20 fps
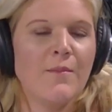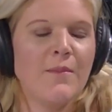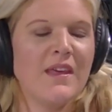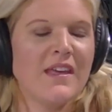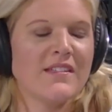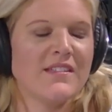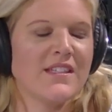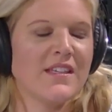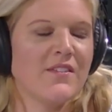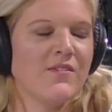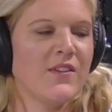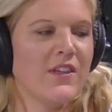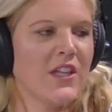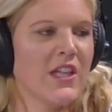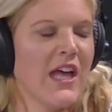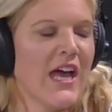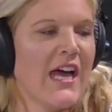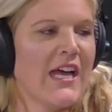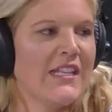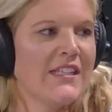because they
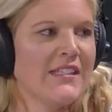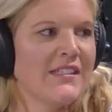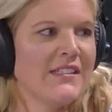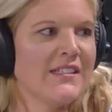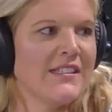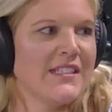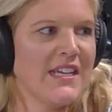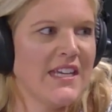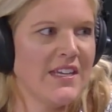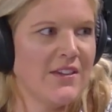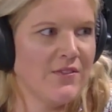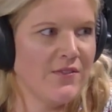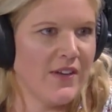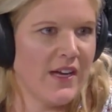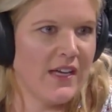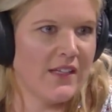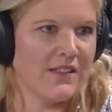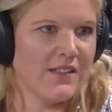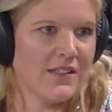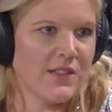feel unsafe
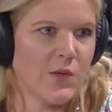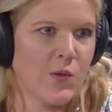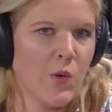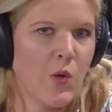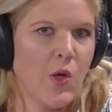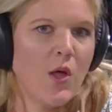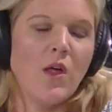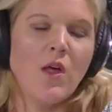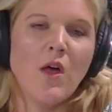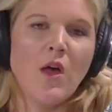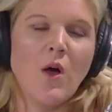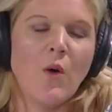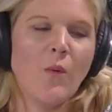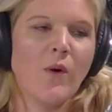at school